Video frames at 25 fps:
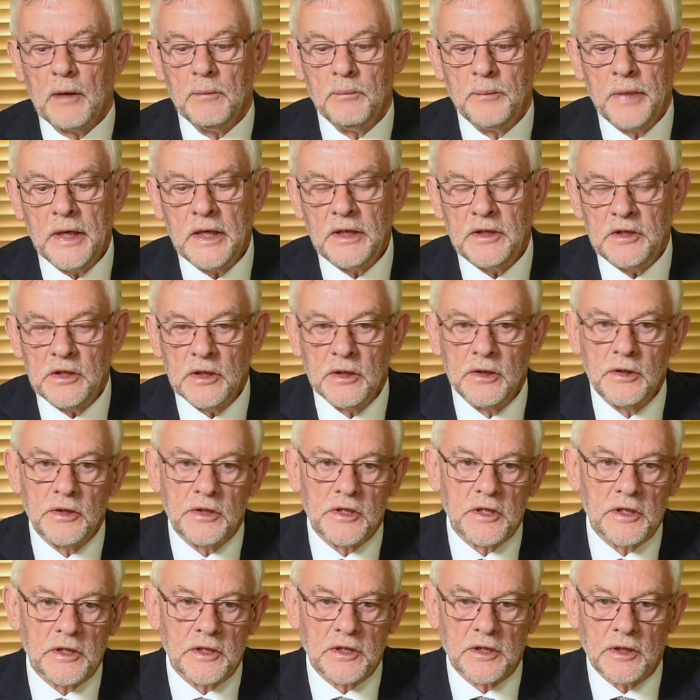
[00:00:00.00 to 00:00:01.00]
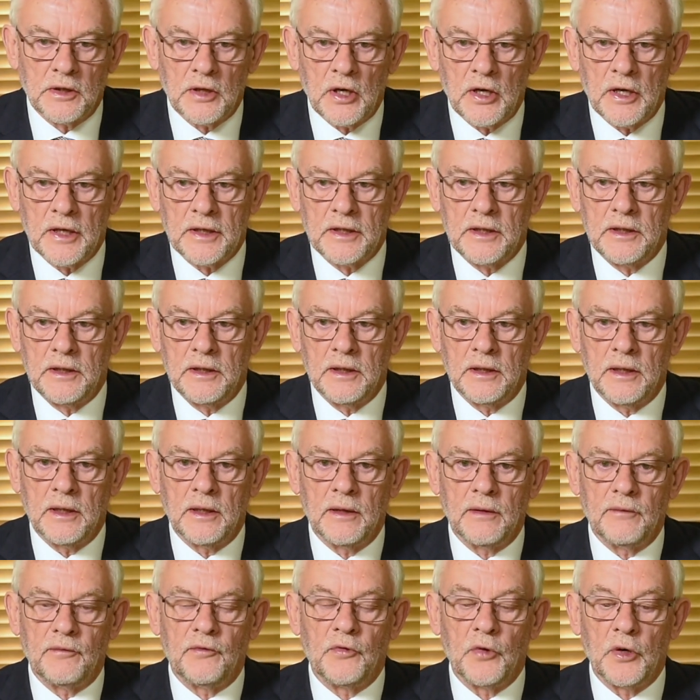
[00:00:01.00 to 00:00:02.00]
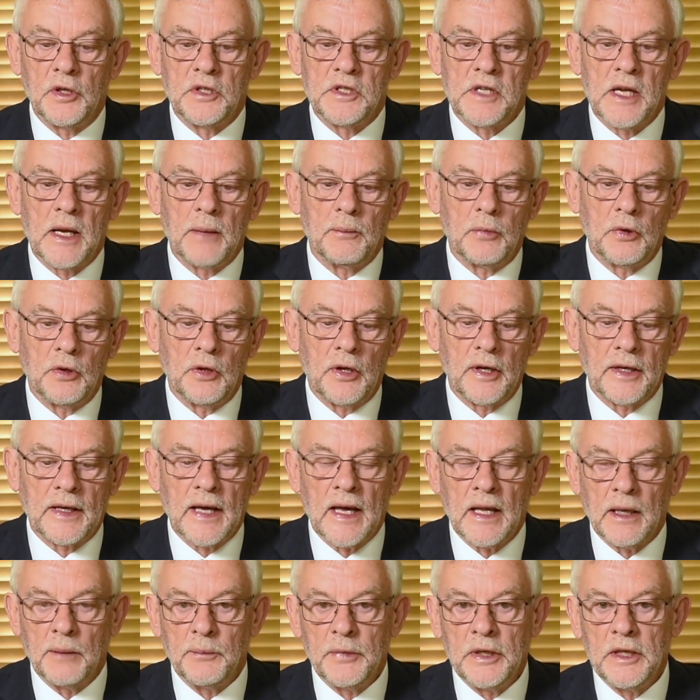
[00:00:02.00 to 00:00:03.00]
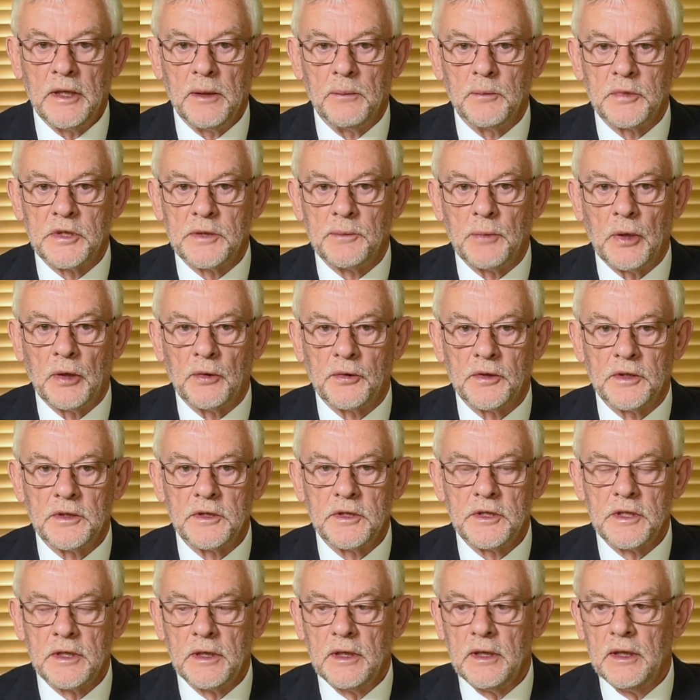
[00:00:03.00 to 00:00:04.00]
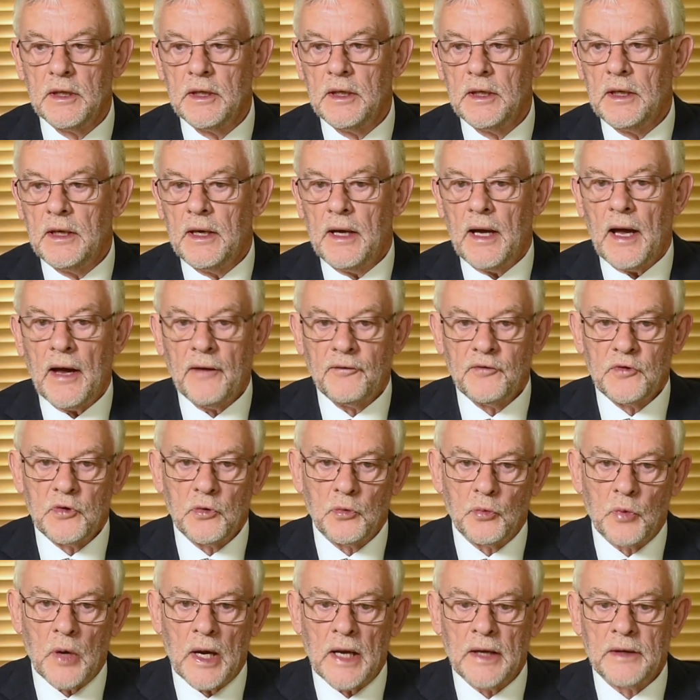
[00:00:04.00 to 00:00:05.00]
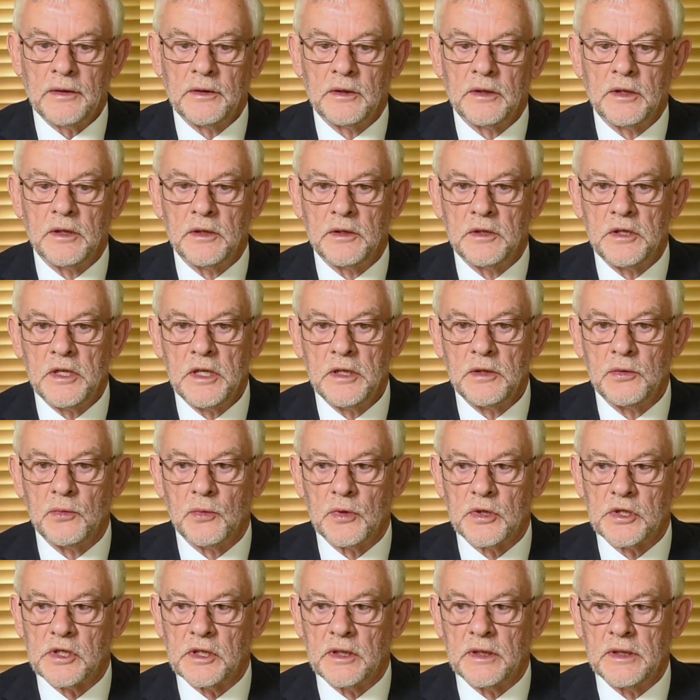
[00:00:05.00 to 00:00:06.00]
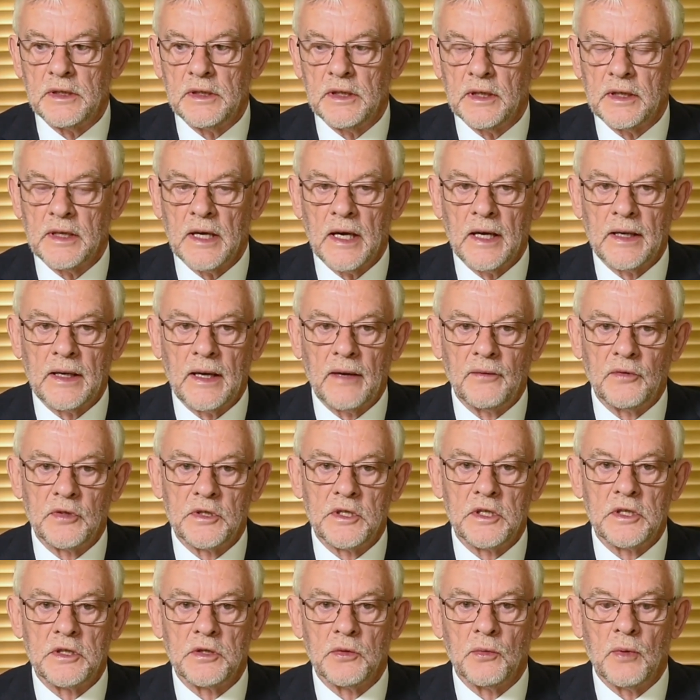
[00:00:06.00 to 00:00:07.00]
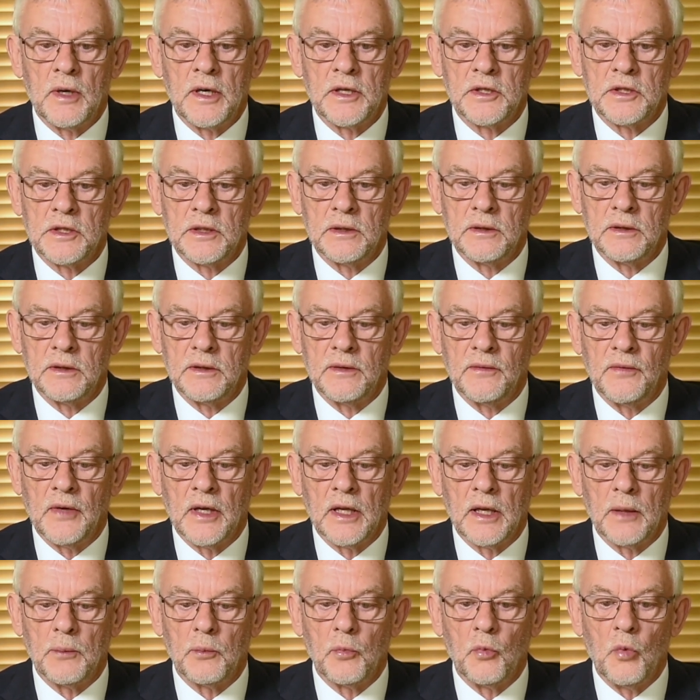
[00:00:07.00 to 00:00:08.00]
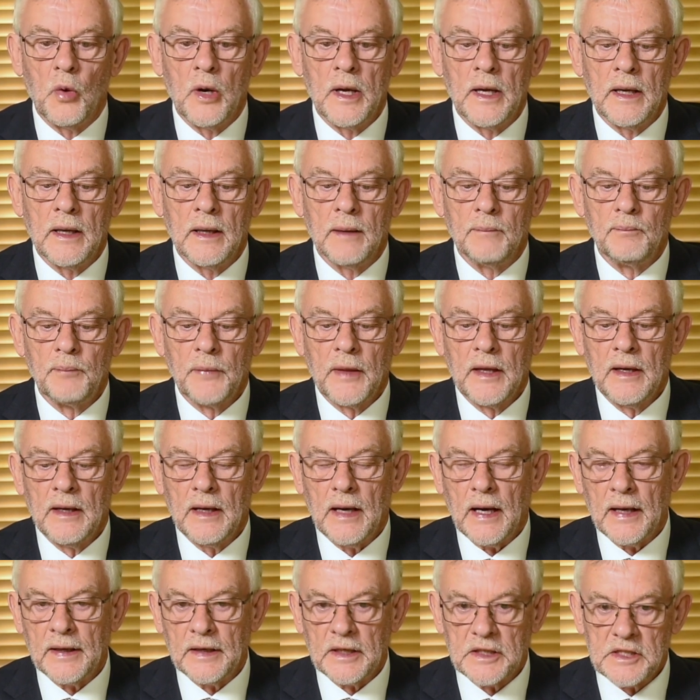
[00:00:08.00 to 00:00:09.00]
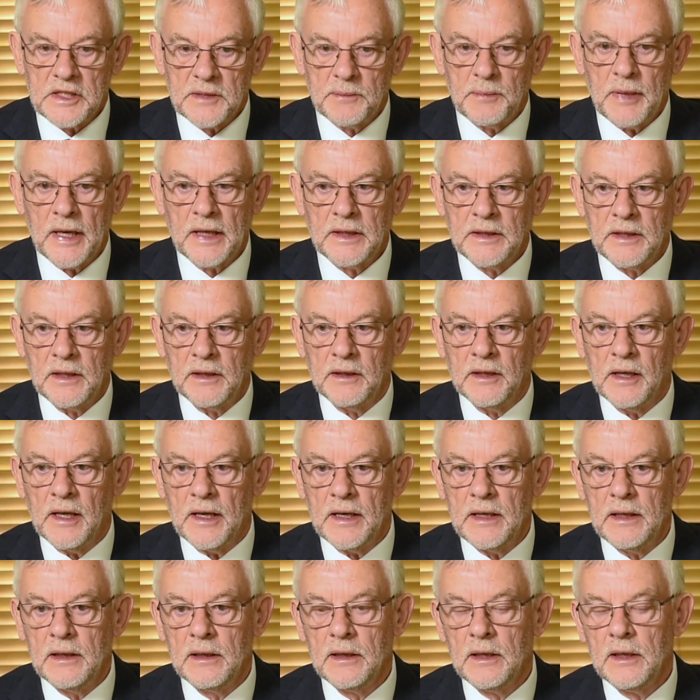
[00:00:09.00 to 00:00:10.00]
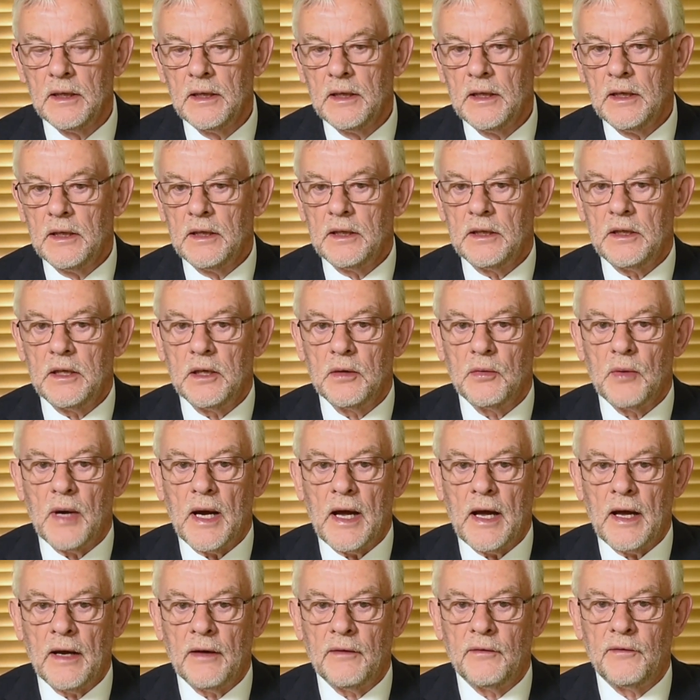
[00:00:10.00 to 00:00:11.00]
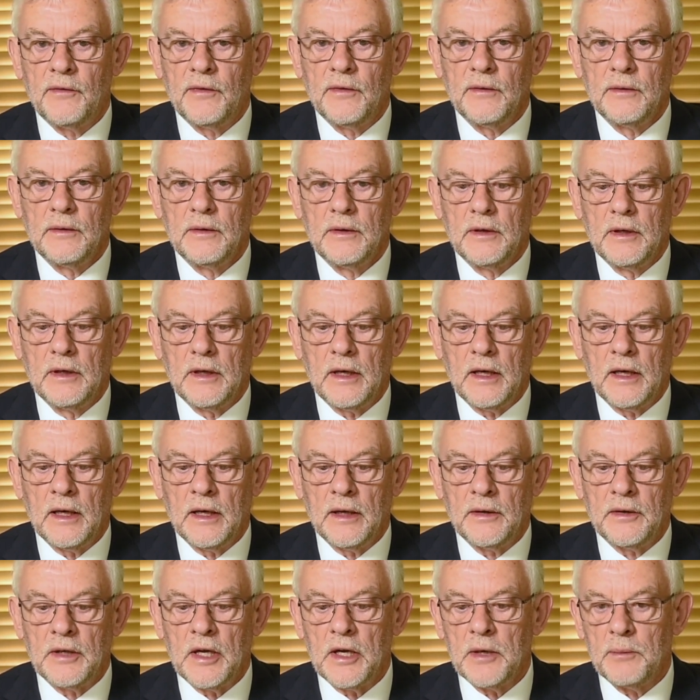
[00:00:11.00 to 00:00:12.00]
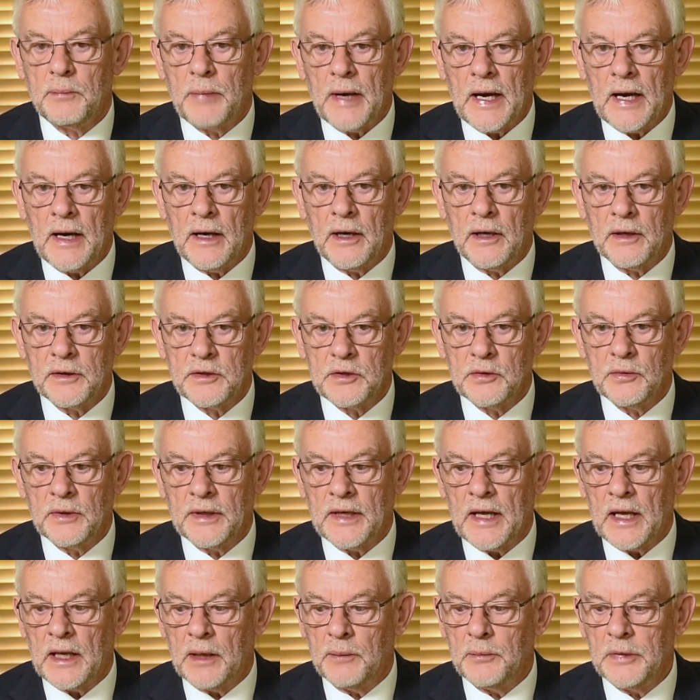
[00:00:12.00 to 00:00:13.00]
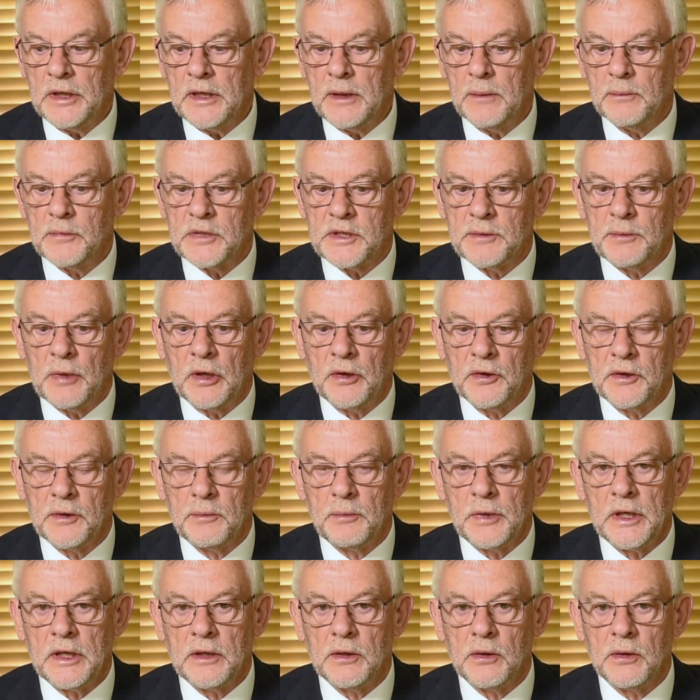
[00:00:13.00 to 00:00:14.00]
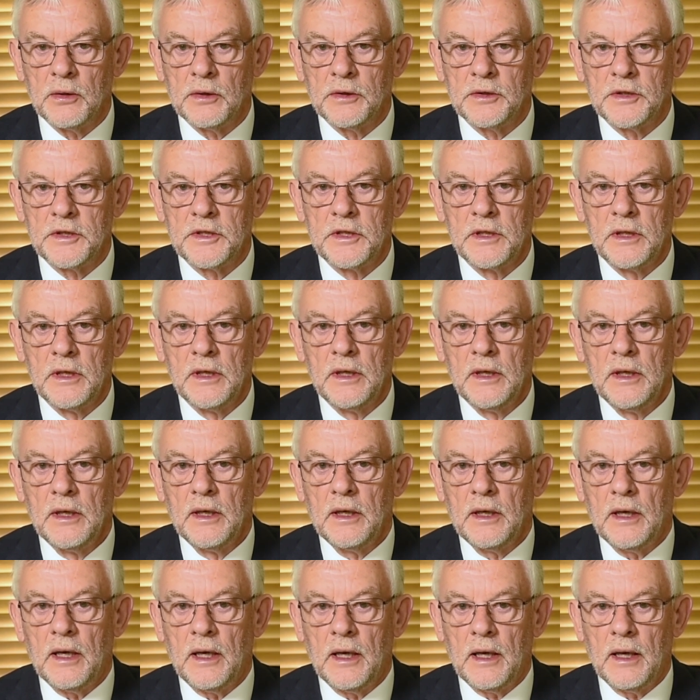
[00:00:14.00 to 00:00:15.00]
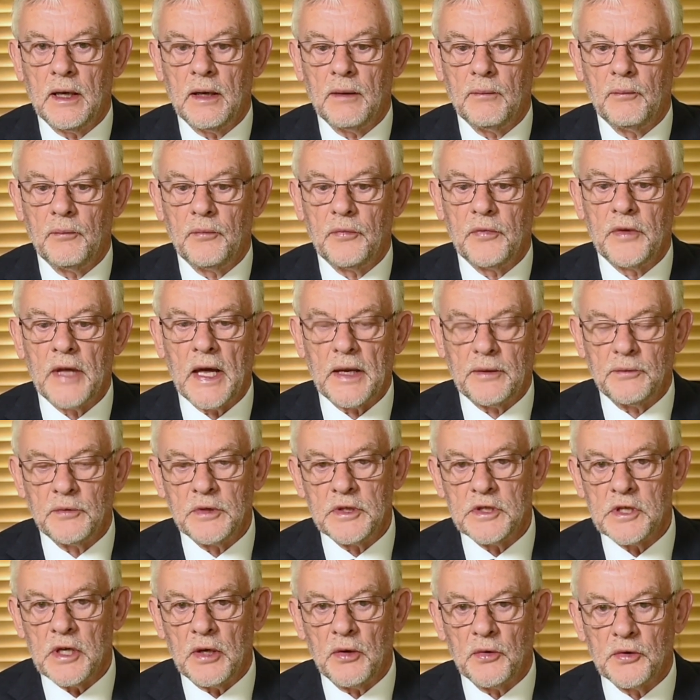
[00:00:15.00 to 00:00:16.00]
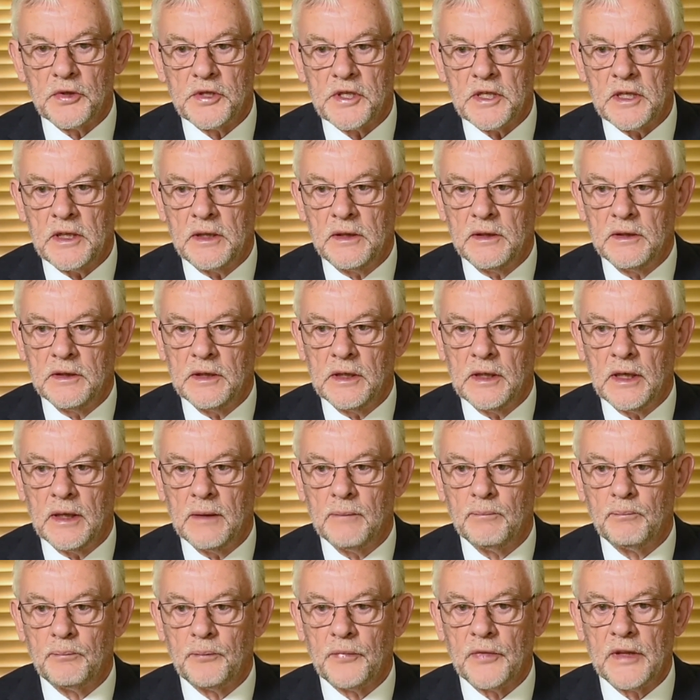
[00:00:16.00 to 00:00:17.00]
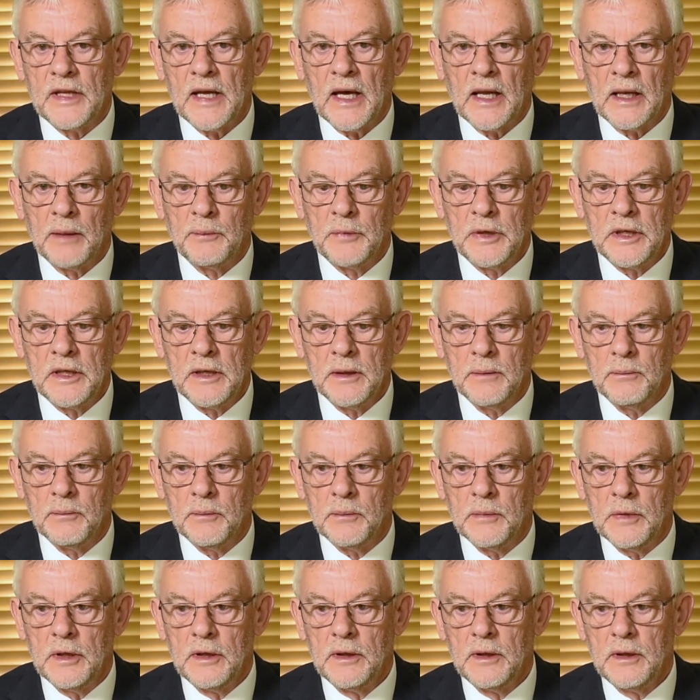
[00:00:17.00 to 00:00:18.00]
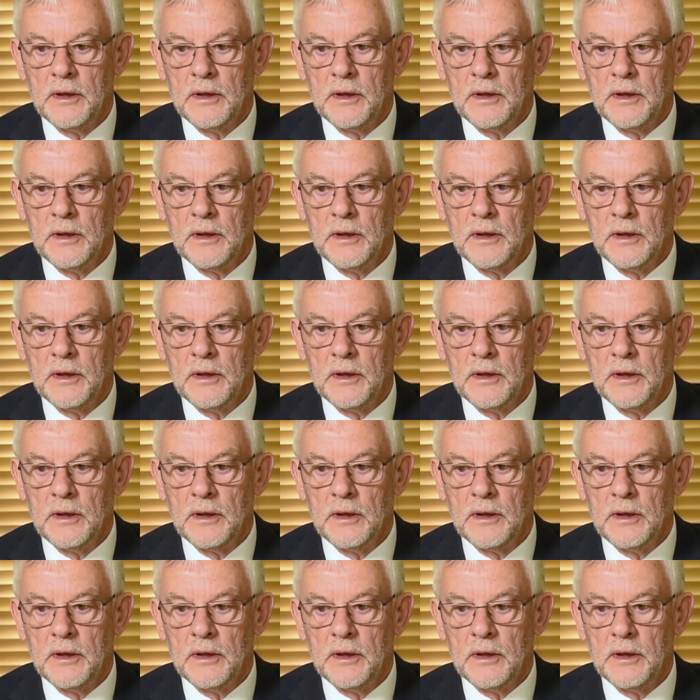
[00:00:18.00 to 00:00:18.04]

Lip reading: big users like, for example, like aluminium smelters, have to run continuously. You can't have a situation develop where unexpectedly you have no power to an aluminium smelter, because that results in the aluminium